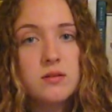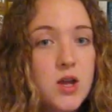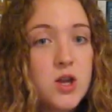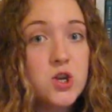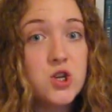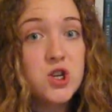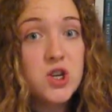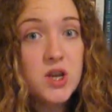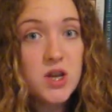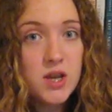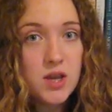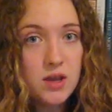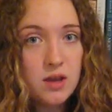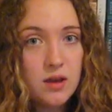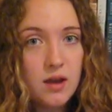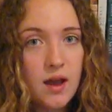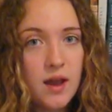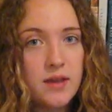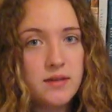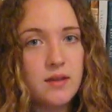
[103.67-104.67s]
GE
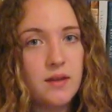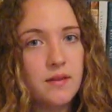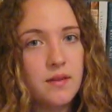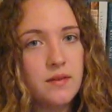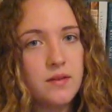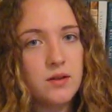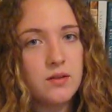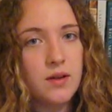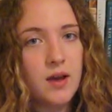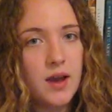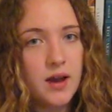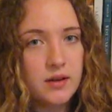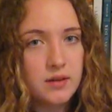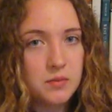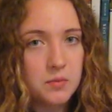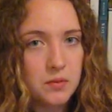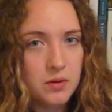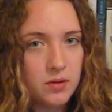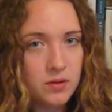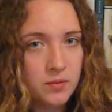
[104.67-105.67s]
has said that their tax
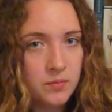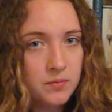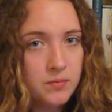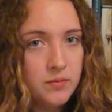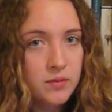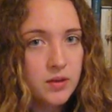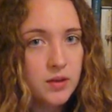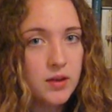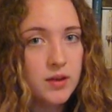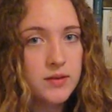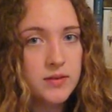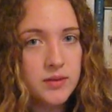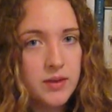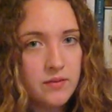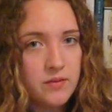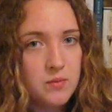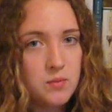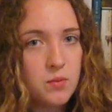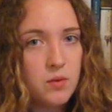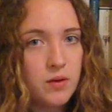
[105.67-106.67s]
burden is
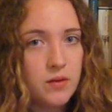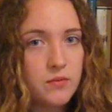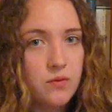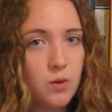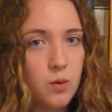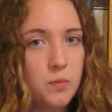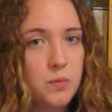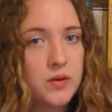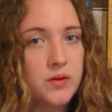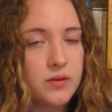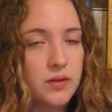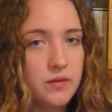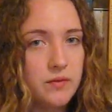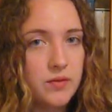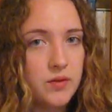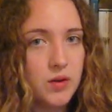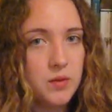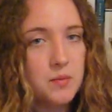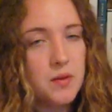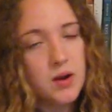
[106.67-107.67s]
7.4% of
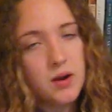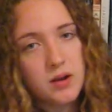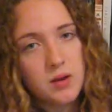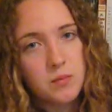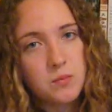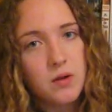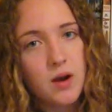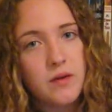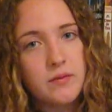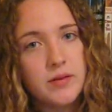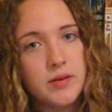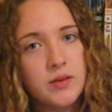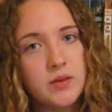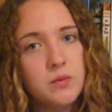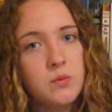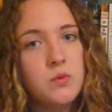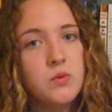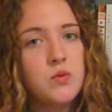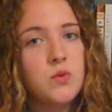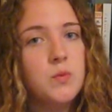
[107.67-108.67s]
their American profits,
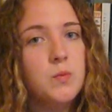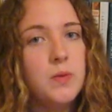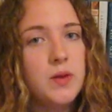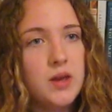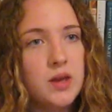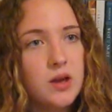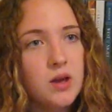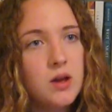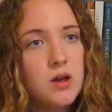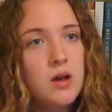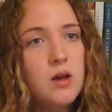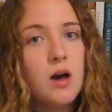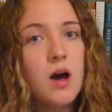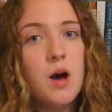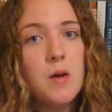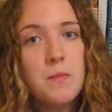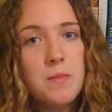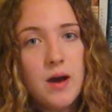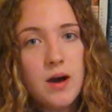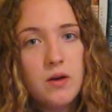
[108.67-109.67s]
which would be
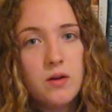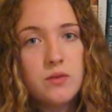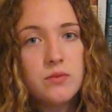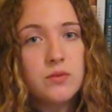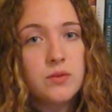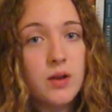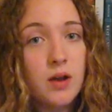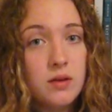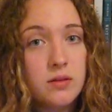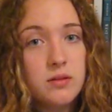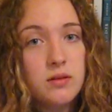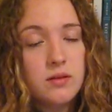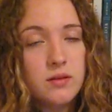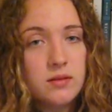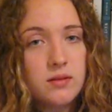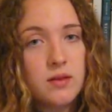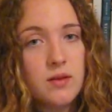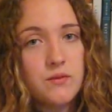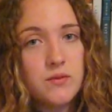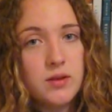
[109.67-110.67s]
about
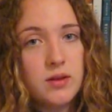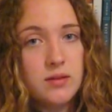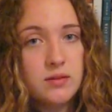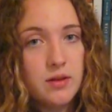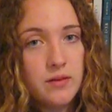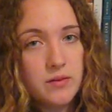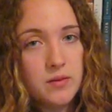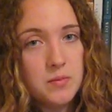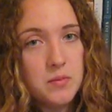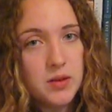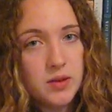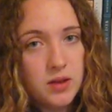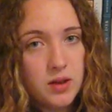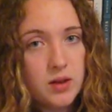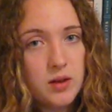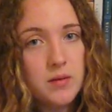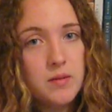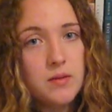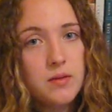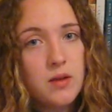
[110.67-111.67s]
$377 million.
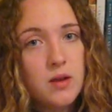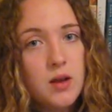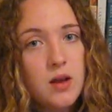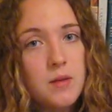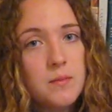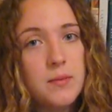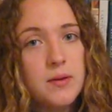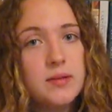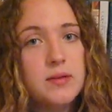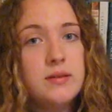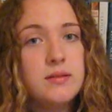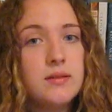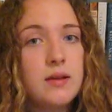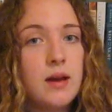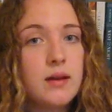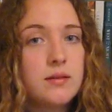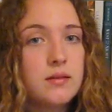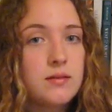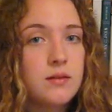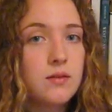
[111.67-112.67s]
But these
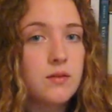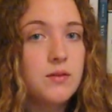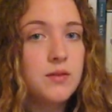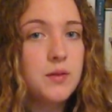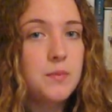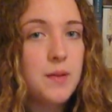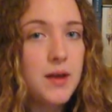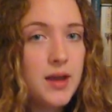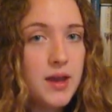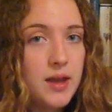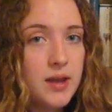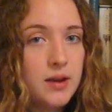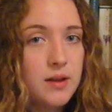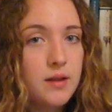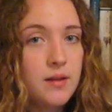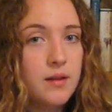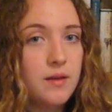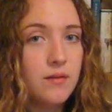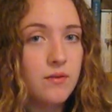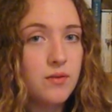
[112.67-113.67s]
taxes are only paid
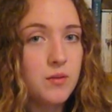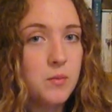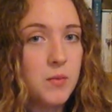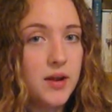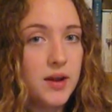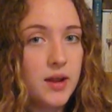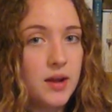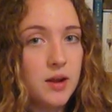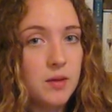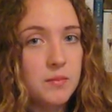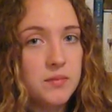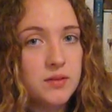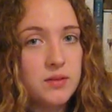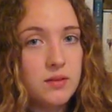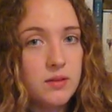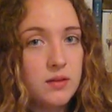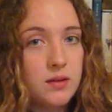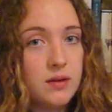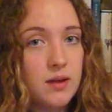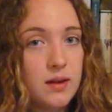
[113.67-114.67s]
if the money comes to
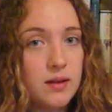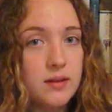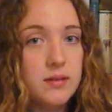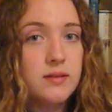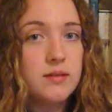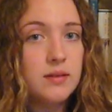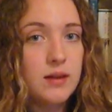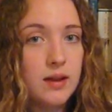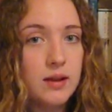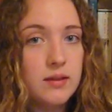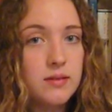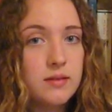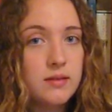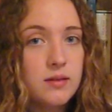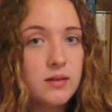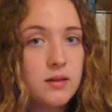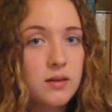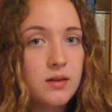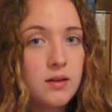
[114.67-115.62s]
the United States.